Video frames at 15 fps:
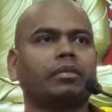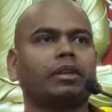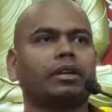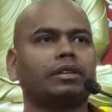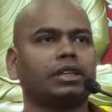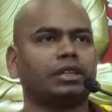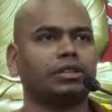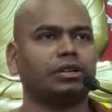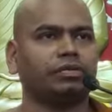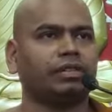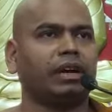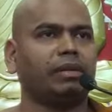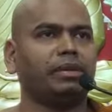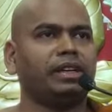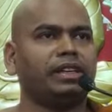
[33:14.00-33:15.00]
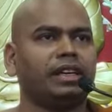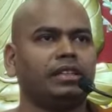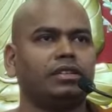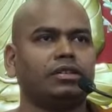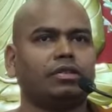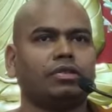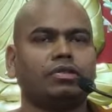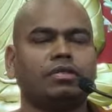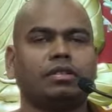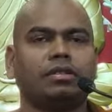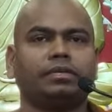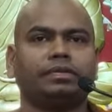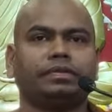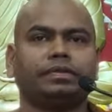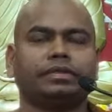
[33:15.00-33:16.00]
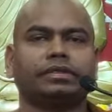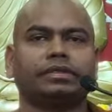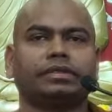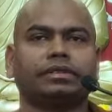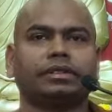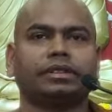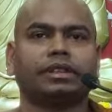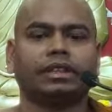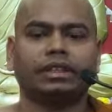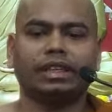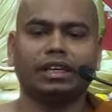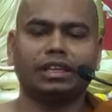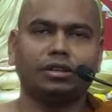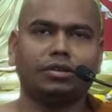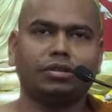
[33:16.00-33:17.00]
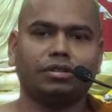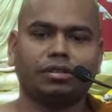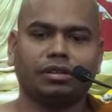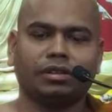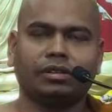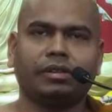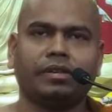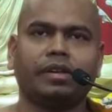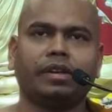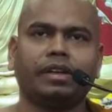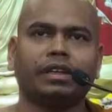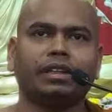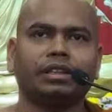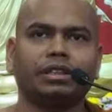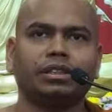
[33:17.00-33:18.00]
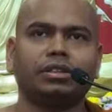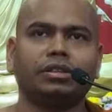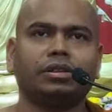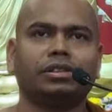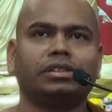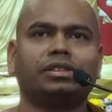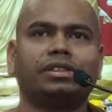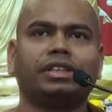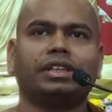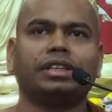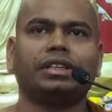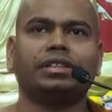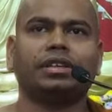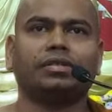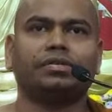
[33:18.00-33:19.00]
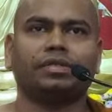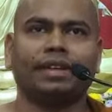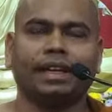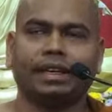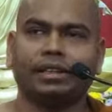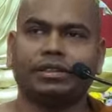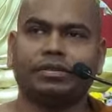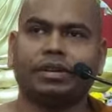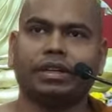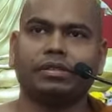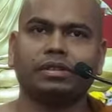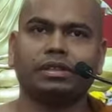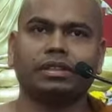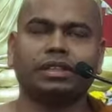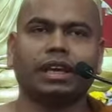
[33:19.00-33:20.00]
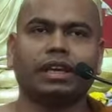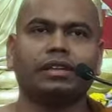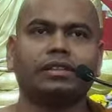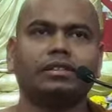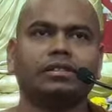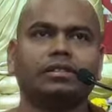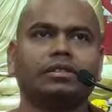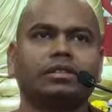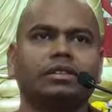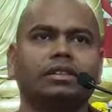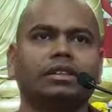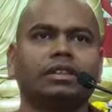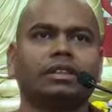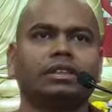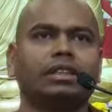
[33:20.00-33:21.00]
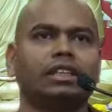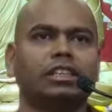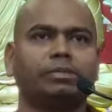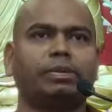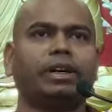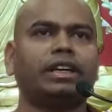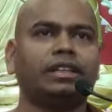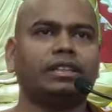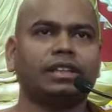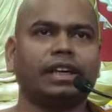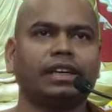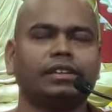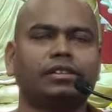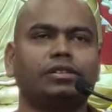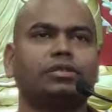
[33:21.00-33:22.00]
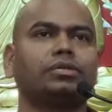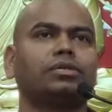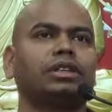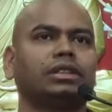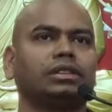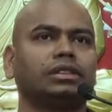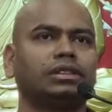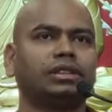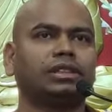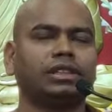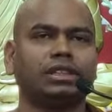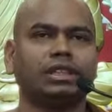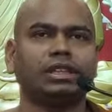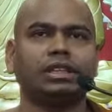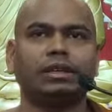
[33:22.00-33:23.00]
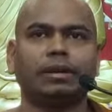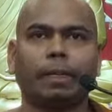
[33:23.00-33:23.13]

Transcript: Take your family as a whole, then your street or village where you stay, then spread it next to the city,